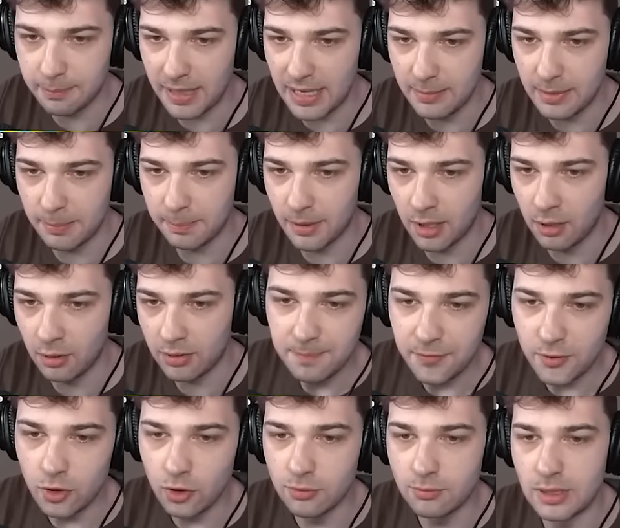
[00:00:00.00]
Baby Poke,
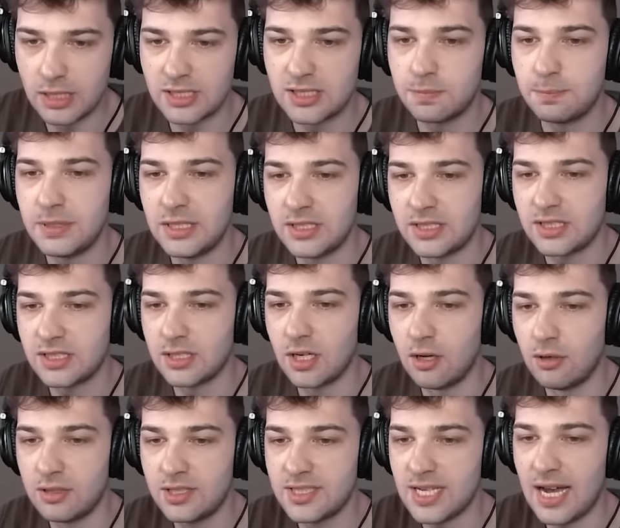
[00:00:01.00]
you must be
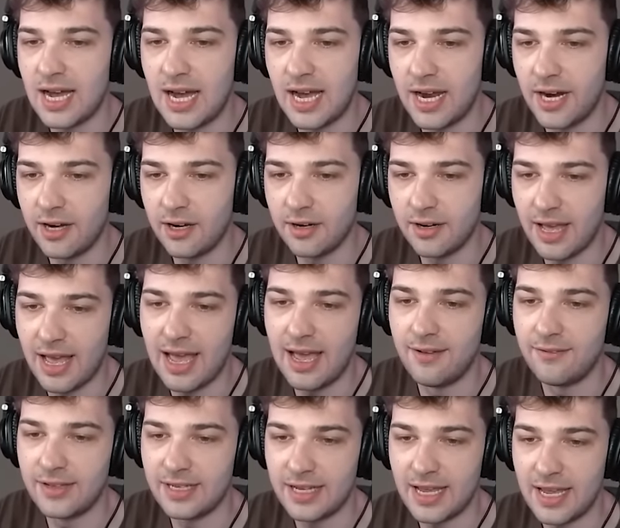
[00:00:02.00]
so tired
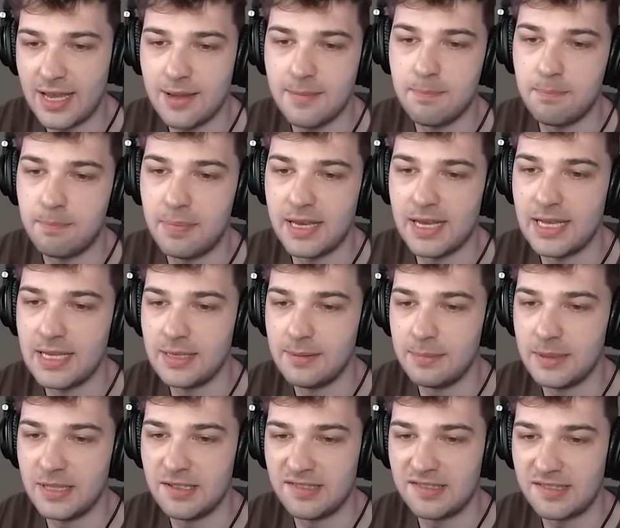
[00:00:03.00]
having a
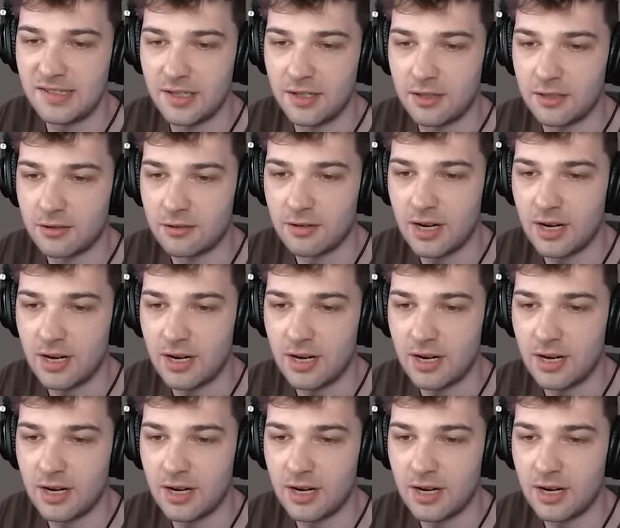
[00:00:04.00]
babysitter,